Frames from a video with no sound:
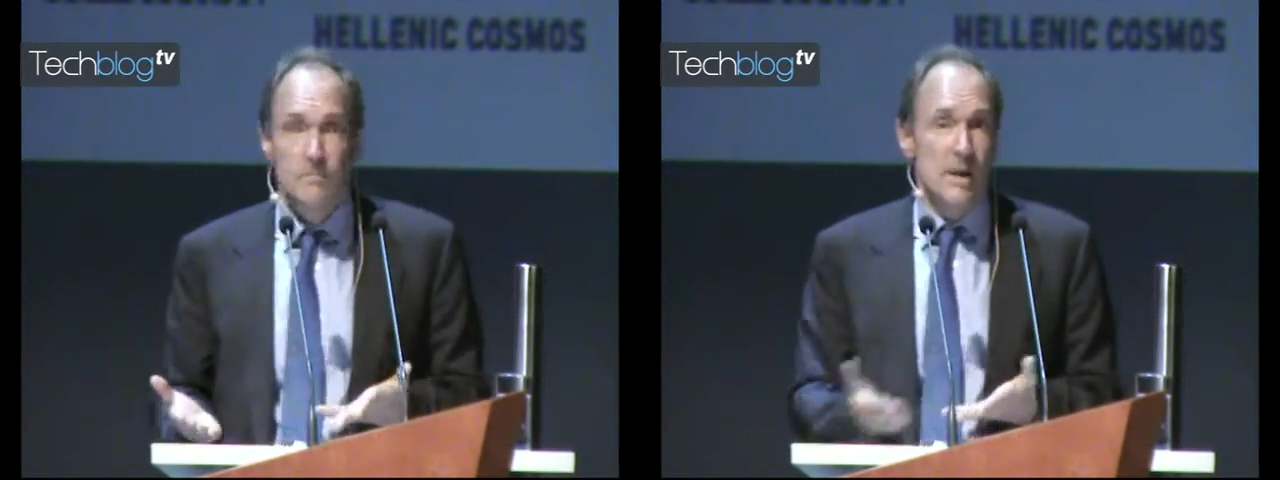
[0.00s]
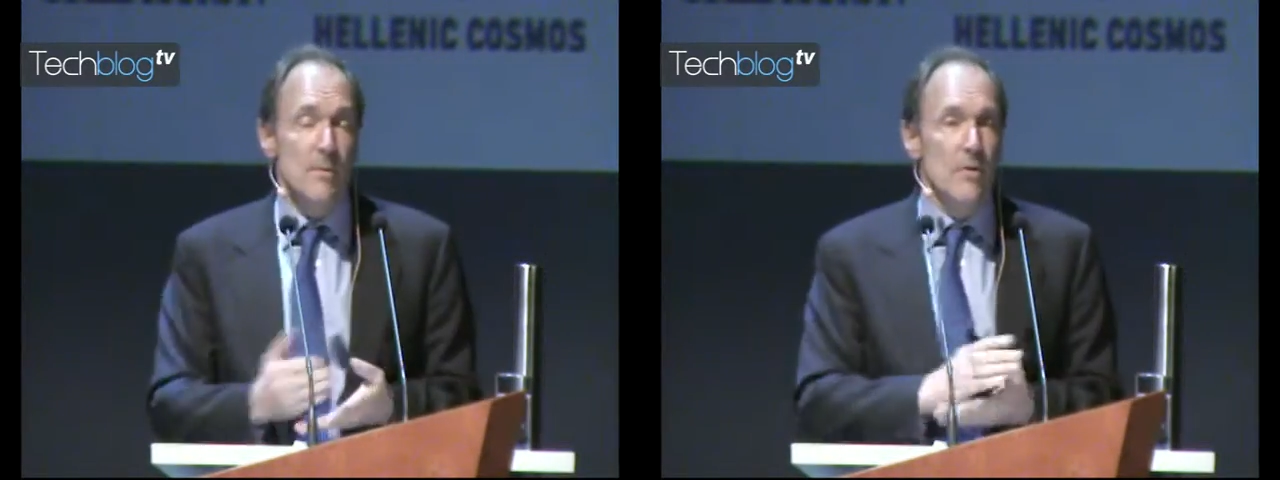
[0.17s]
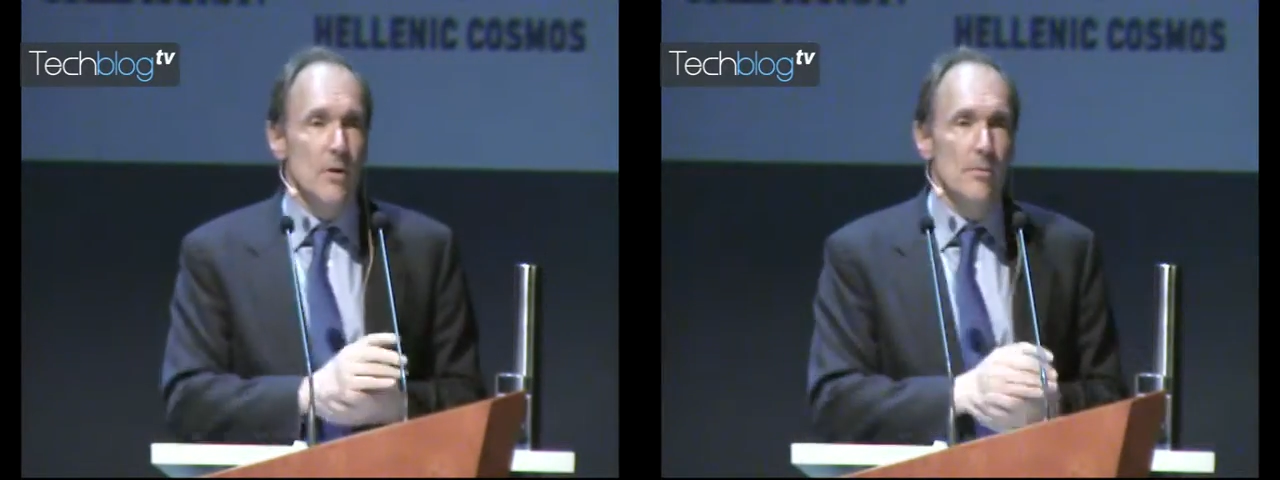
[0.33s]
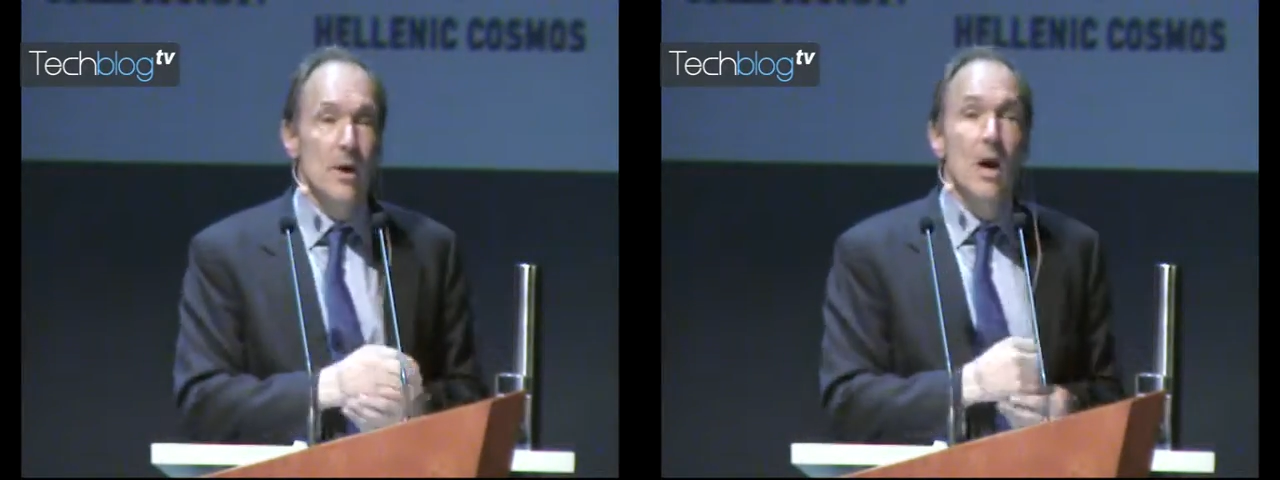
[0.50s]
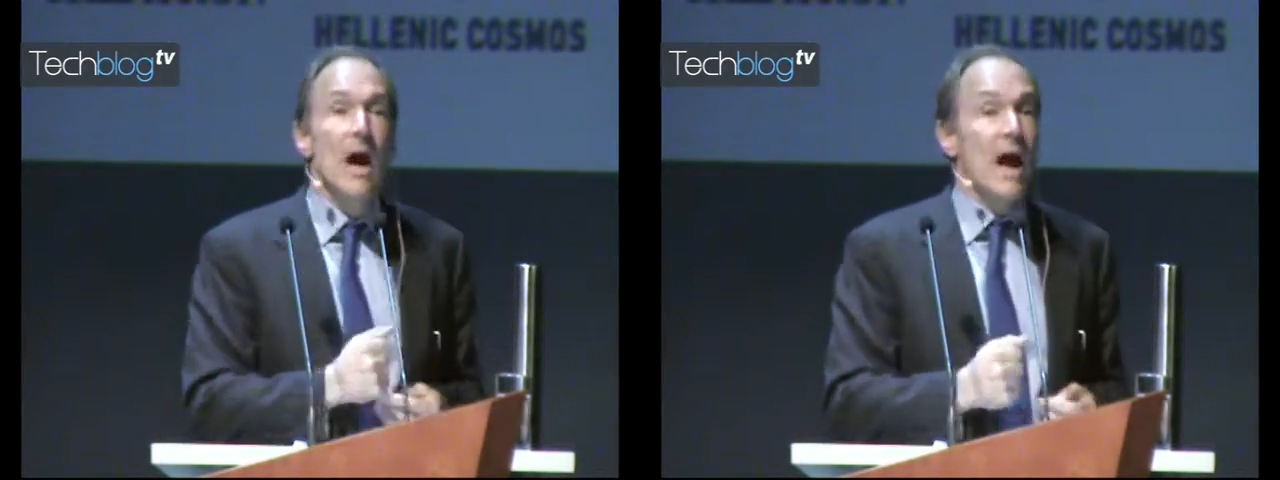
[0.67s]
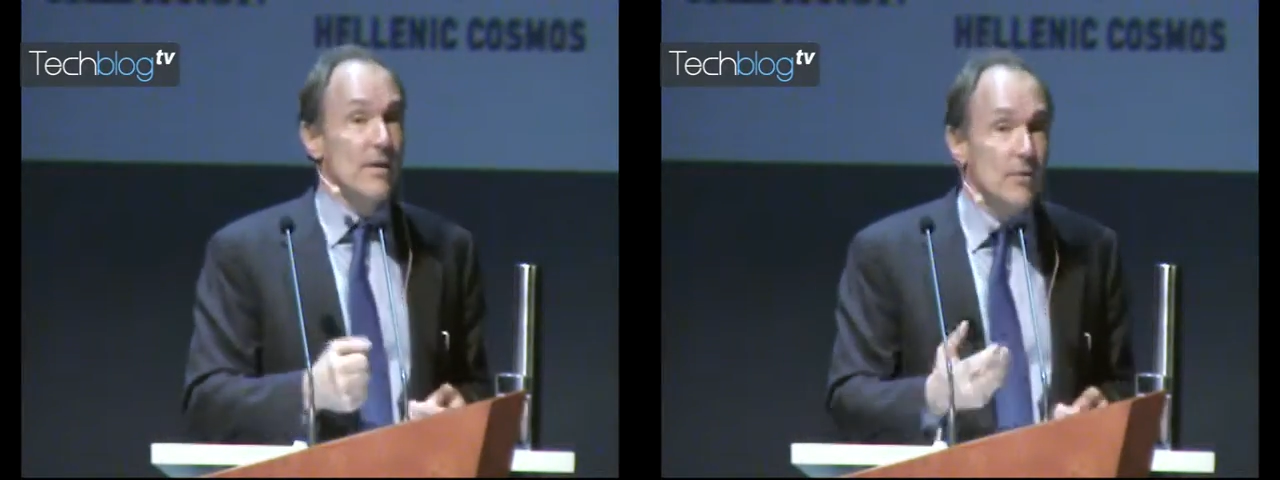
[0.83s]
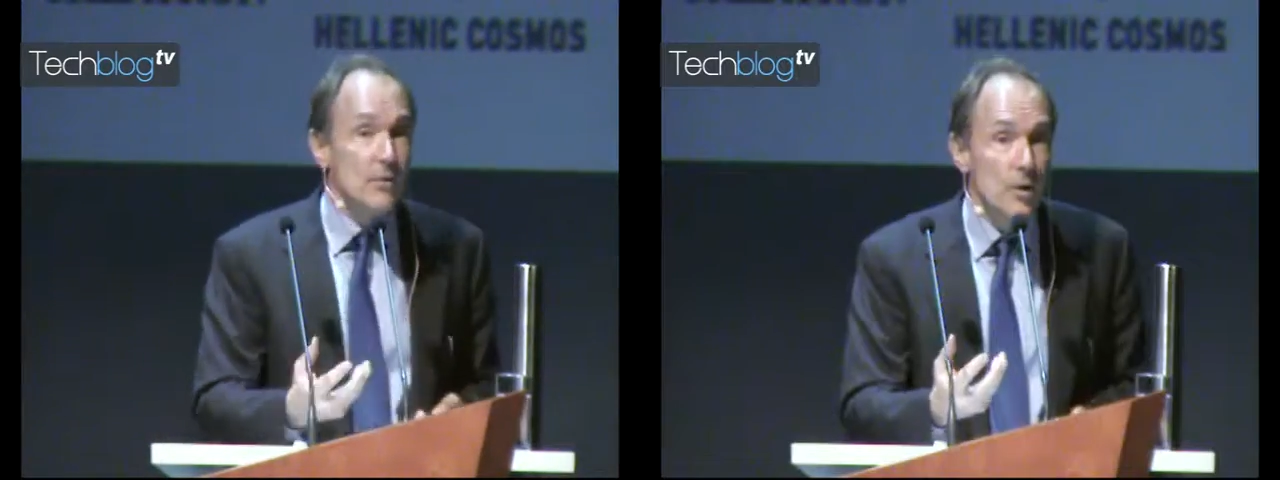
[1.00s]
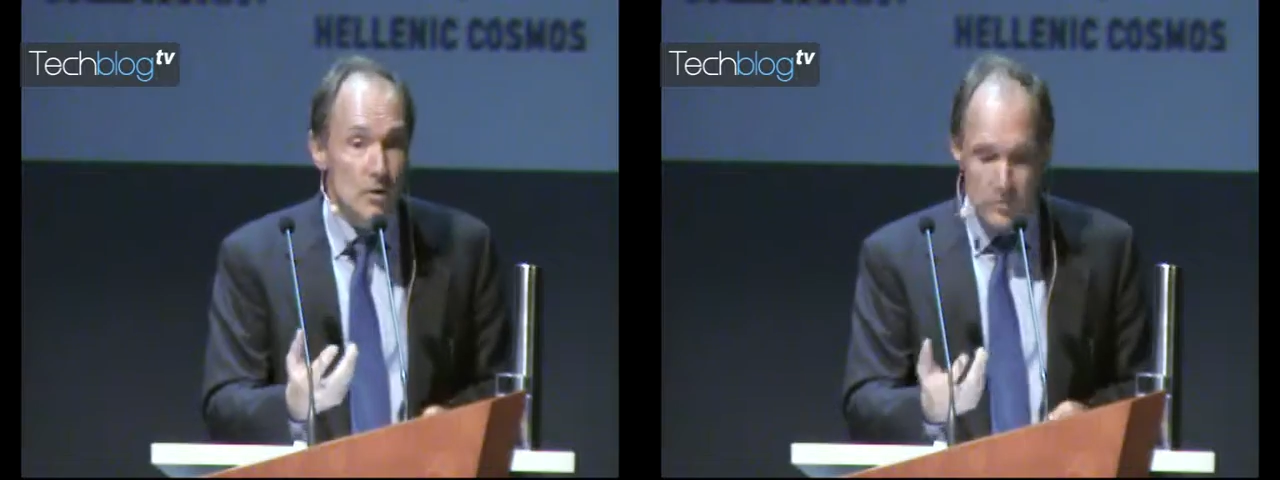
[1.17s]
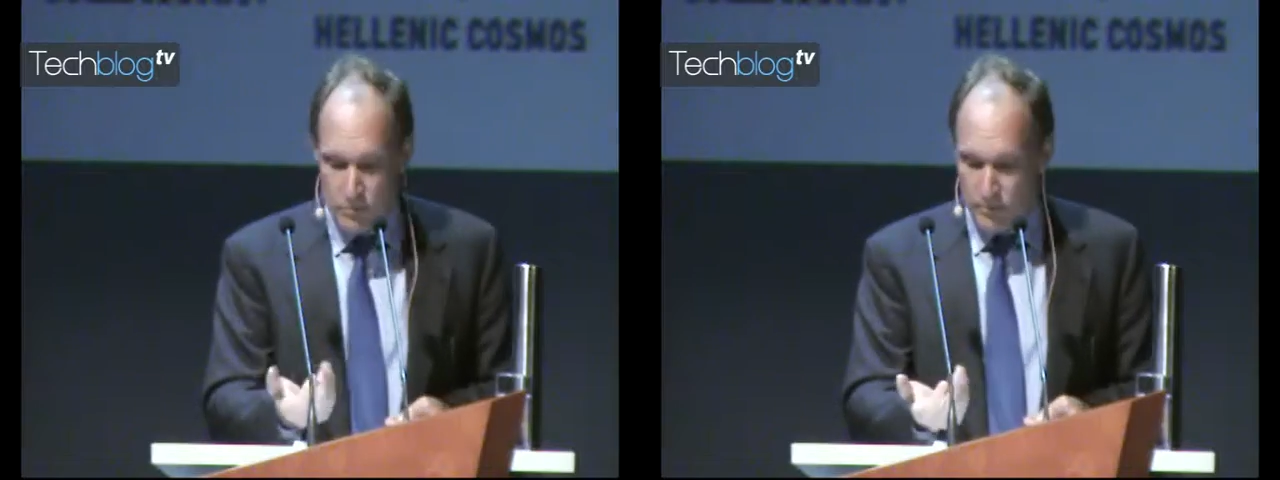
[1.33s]
Some of them have a
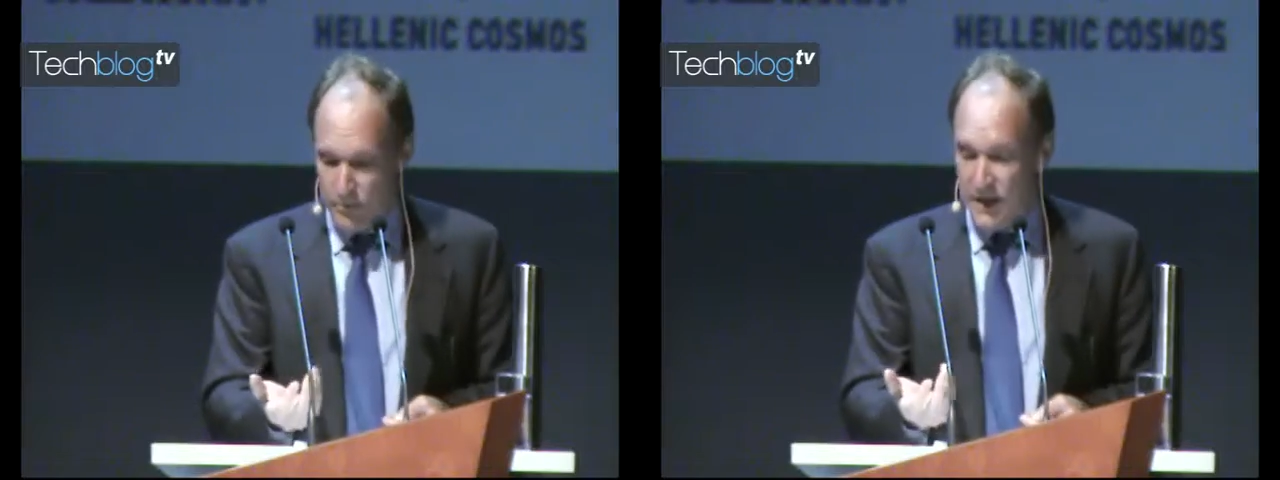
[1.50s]
phone,